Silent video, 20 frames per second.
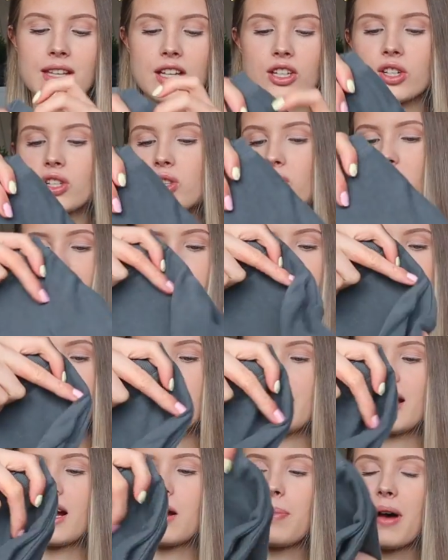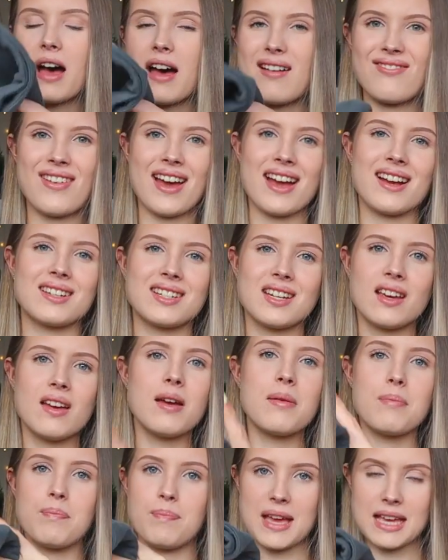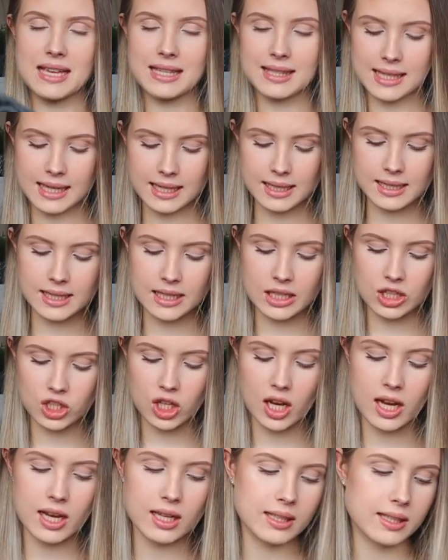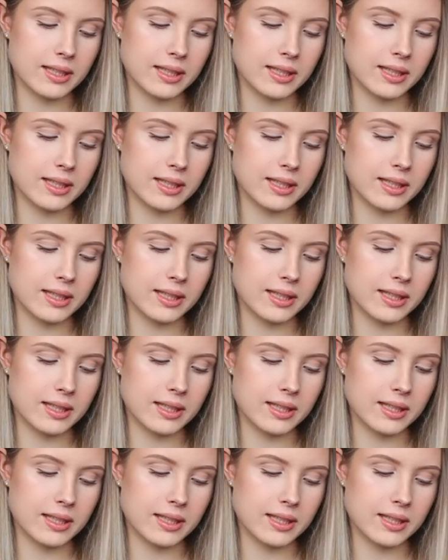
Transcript: I just thought it would be like a perfect basic t-shirt.